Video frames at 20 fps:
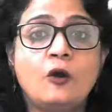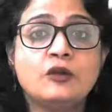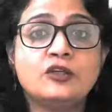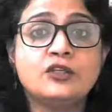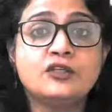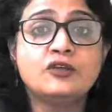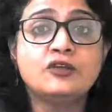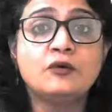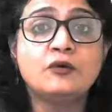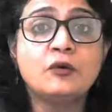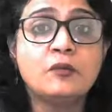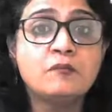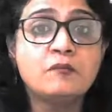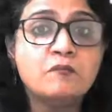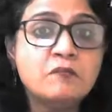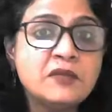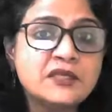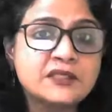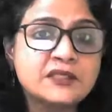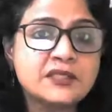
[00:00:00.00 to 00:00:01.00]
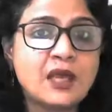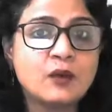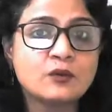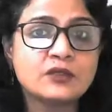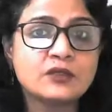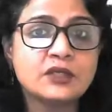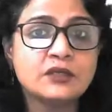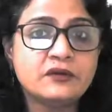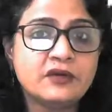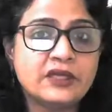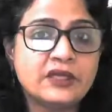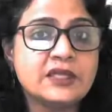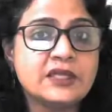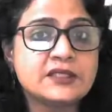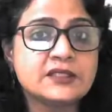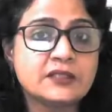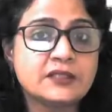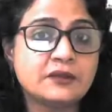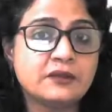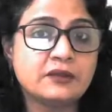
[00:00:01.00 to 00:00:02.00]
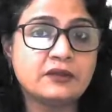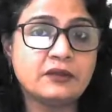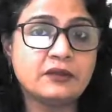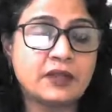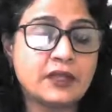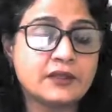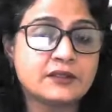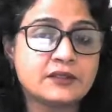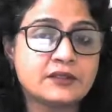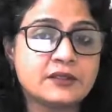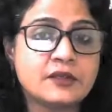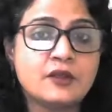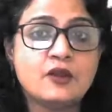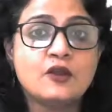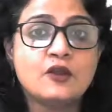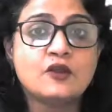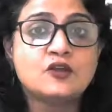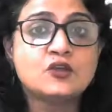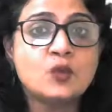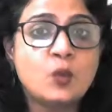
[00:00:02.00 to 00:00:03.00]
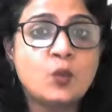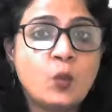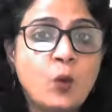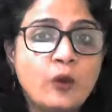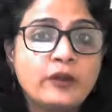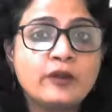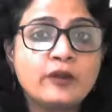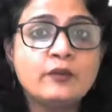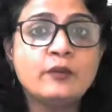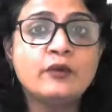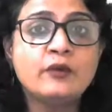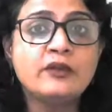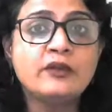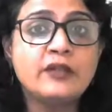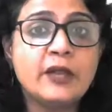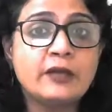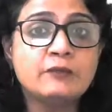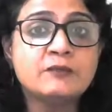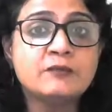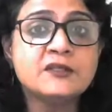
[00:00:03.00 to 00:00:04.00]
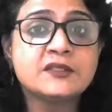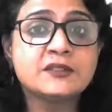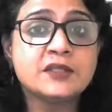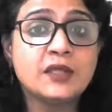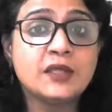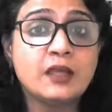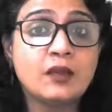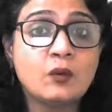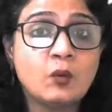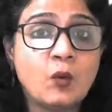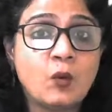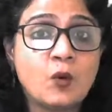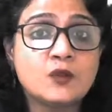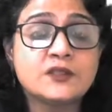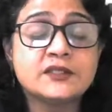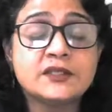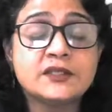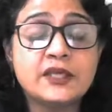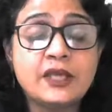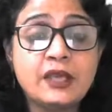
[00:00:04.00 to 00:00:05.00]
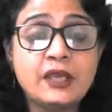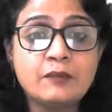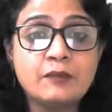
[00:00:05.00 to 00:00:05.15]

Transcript: did you miss out reading certain things? So whatever that mistake was,